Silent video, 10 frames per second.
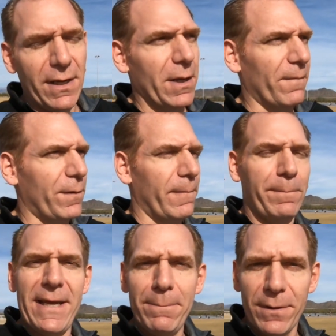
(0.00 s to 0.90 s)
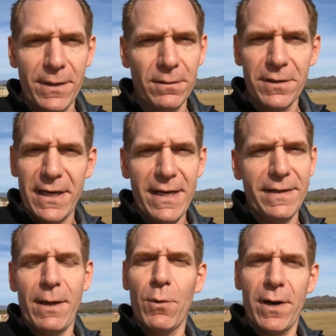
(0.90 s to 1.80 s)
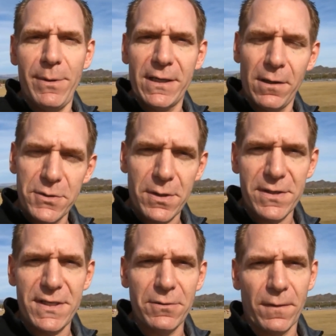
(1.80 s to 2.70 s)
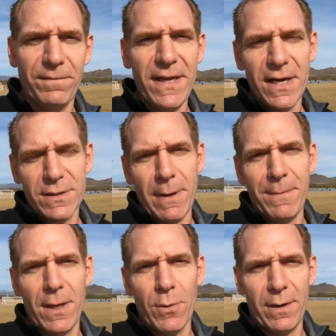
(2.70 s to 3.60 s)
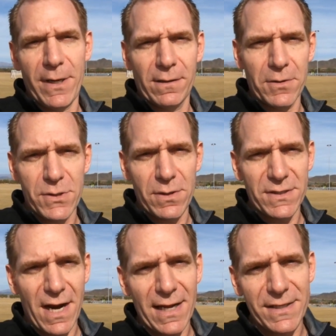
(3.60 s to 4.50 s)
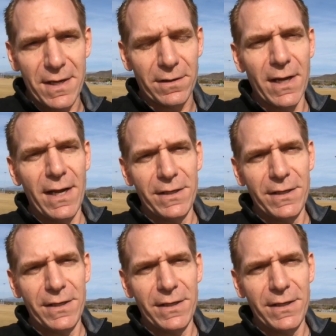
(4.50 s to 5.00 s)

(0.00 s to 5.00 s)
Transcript: you know, for people that are looking in, they want to be closer to Central Phoenix, maybe they want to be closer to Scottsdale,